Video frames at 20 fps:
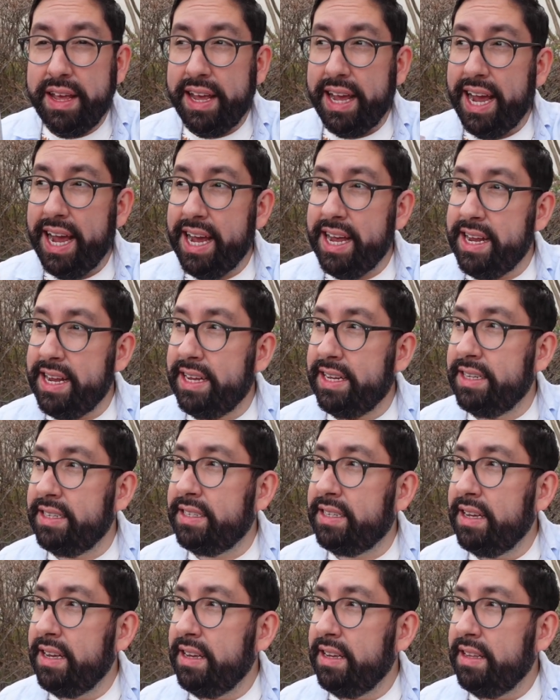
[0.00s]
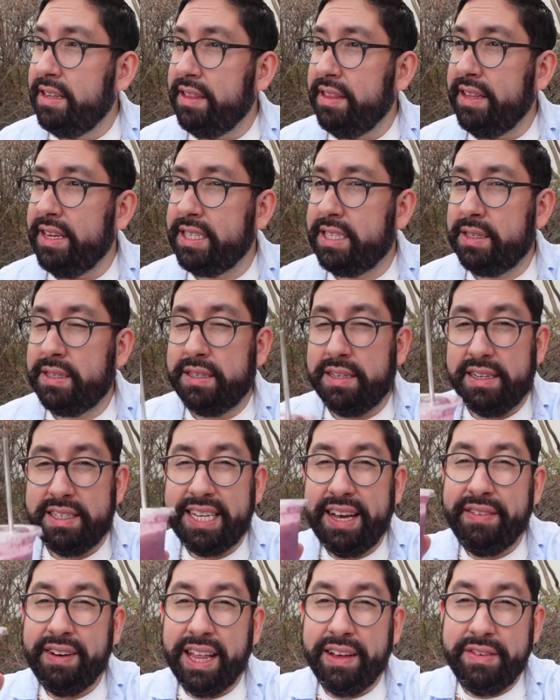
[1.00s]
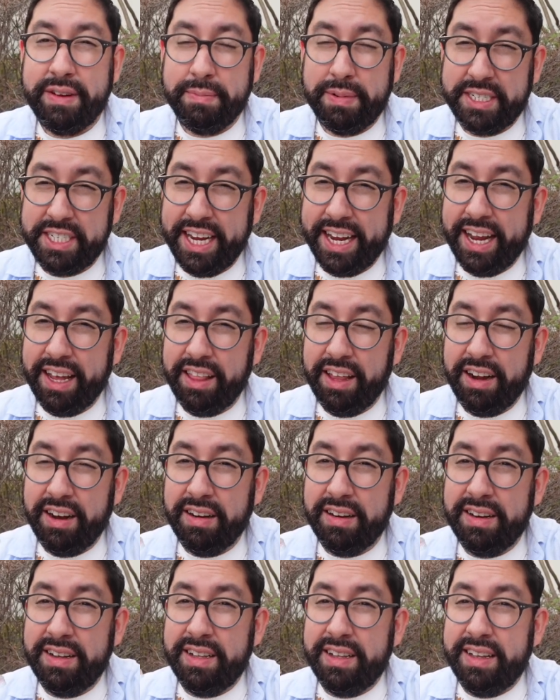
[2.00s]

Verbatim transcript: And this 7-Eleven in particular